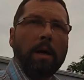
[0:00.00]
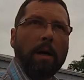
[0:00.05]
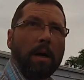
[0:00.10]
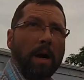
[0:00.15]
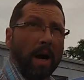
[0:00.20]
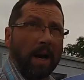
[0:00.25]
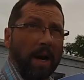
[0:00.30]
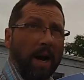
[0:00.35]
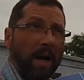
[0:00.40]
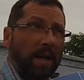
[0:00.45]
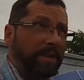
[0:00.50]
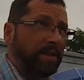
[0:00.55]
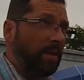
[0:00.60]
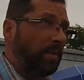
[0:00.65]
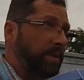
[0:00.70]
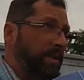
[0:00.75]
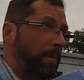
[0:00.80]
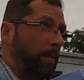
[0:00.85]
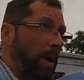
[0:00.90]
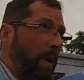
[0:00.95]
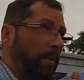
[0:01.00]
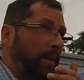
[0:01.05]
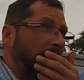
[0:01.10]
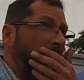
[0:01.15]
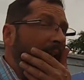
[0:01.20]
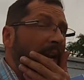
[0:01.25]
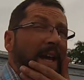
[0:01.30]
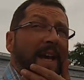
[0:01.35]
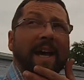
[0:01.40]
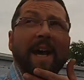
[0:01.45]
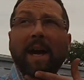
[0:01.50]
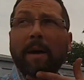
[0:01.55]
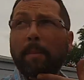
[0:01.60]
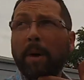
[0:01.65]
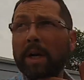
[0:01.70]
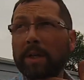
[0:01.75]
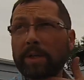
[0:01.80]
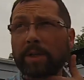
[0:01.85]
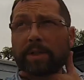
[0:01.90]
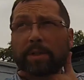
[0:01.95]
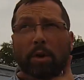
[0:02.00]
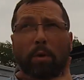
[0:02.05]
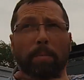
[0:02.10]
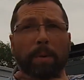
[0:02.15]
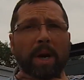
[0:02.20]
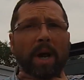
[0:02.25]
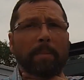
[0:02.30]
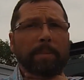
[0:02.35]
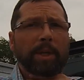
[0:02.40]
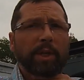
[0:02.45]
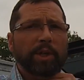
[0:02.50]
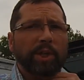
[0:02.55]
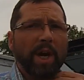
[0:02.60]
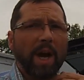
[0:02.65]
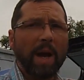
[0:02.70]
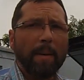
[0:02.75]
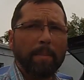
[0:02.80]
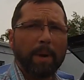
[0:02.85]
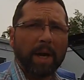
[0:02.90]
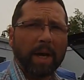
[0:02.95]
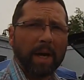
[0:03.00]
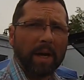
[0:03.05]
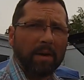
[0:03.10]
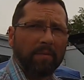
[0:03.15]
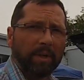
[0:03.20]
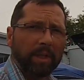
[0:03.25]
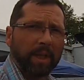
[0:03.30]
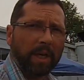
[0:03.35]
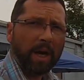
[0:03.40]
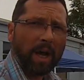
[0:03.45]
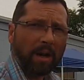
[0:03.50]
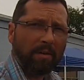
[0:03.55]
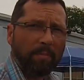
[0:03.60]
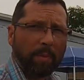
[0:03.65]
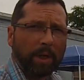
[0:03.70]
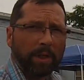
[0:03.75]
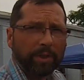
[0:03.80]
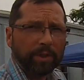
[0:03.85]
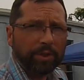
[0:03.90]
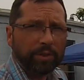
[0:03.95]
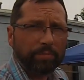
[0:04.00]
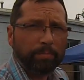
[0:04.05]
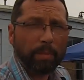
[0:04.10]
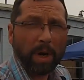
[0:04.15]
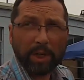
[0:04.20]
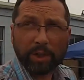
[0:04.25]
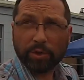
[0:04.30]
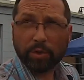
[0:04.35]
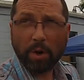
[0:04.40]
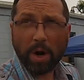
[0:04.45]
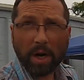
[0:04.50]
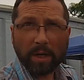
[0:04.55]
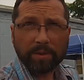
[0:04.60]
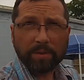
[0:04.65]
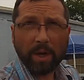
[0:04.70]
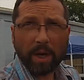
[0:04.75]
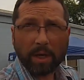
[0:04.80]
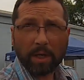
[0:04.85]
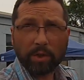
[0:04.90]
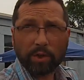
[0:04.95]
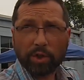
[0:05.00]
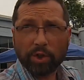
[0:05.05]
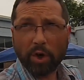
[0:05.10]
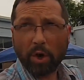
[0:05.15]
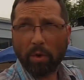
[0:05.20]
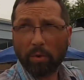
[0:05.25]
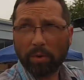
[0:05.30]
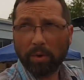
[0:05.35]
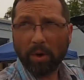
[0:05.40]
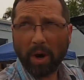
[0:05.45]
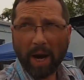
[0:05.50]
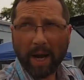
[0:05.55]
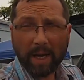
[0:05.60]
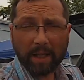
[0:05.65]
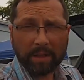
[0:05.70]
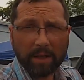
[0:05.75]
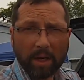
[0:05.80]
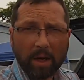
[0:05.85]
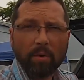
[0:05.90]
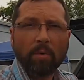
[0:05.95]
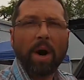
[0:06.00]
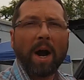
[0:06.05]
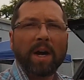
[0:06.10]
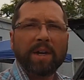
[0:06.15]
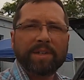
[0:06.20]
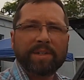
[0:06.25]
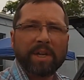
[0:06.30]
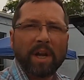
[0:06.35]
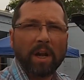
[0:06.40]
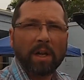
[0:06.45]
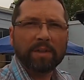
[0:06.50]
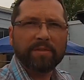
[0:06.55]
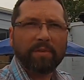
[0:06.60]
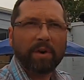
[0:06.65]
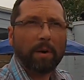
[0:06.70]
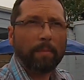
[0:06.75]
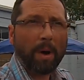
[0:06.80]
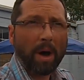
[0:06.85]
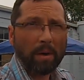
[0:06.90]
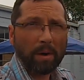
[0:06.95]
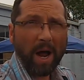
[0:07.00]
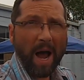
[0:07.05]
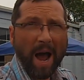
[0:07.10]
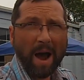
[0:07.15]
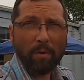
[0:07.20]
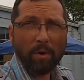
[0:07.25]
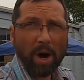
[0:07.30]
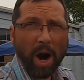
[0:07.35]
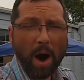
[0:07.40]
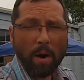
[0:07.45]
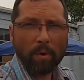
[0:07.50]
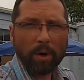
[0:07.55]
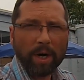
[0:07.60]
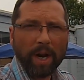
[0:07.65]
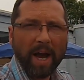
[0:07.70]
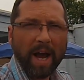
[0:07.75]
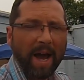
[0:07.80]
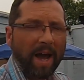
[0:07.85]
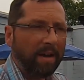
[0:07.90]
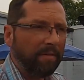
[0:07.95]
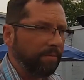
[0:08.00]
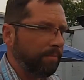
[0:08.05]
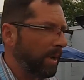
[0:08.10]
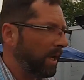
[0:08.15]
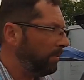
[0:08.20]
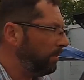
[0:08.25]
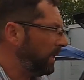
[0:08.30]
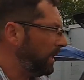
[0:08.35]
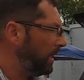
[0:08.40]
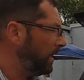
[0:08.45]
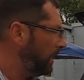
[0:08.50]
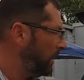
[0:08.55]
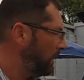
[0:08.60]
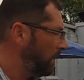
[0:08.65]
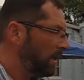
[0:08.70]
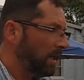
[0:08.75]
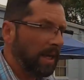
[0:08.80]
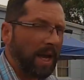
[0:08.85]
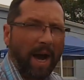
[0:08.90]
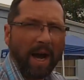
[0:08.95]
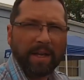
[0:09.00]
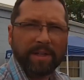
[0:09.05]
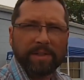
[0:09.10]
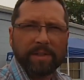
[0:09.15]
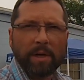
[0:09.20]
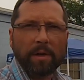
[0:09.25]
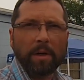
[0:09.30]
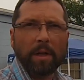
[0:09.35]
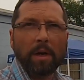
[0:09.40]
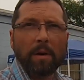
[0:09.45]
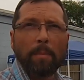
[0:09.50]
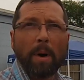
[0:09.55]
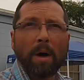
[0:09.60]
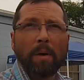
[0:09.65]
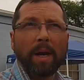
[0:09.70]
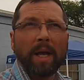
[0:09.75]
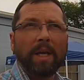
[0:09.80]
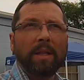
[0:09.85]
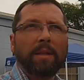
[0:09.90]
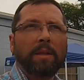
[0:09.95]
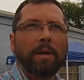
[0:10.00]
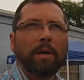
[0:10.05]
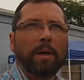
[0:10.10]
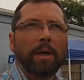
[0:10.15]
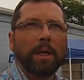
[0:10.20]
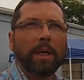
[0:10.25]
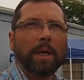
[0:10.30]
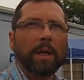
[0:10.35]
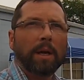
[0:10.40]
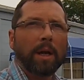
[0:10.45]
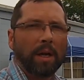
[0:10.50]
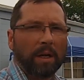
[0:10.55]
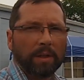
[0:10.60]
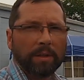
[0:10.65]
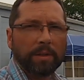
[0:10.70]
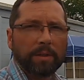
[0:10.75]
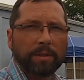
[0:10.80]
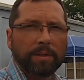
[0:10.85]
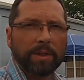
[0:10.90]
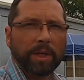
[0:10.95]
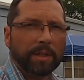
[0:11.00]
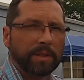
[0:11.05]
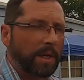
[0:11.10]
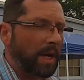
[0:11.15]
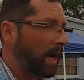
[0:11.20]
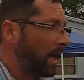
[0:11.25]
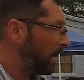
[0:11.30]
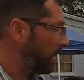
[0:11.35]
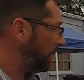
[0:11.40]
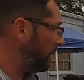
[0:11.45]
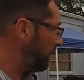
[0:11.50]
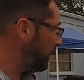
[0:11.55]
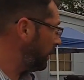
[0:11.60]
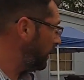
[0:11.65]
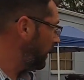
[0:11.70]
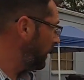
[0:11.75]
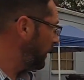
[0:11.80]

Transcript: Alright guys, so it's about 10 a.m. I just opened up the shop. I got everything out of my, my truck so I can show you. I hit the garage sales for about hour, hour and a half maybe yeah i started about 8.30 and i just got here